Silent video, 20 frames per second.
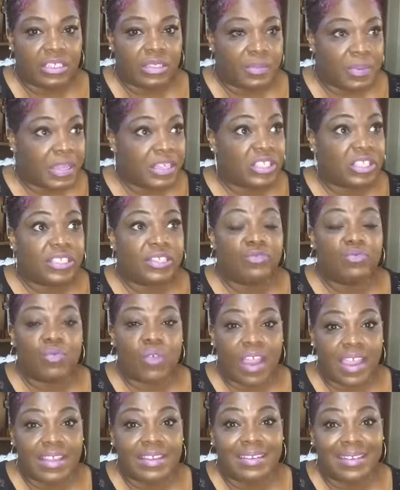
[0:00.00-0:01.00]
especially
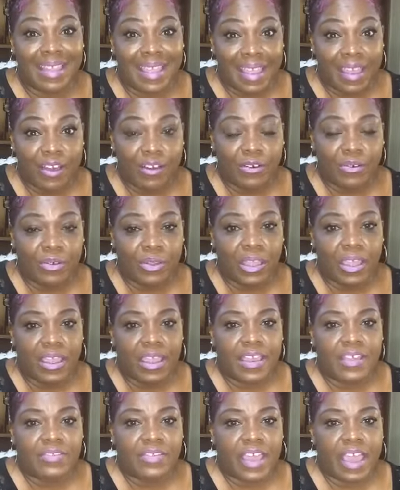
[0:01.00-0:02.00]
right now,
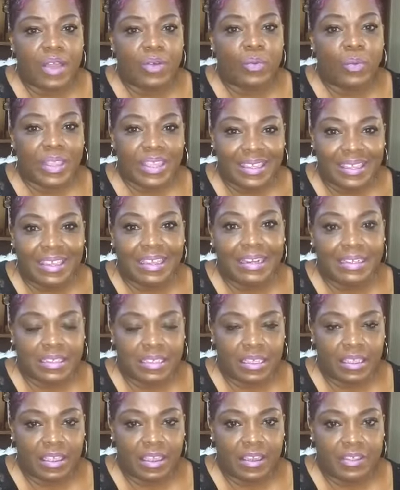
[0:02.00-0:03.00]
that we get it
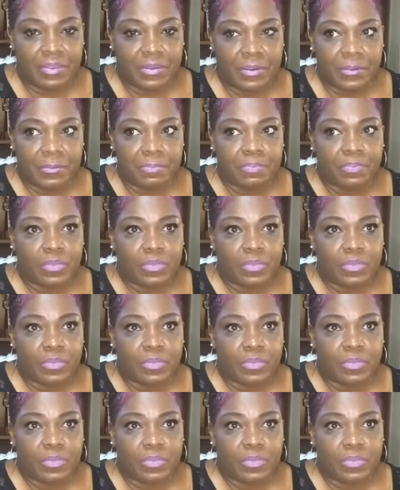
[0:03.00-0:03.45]
together.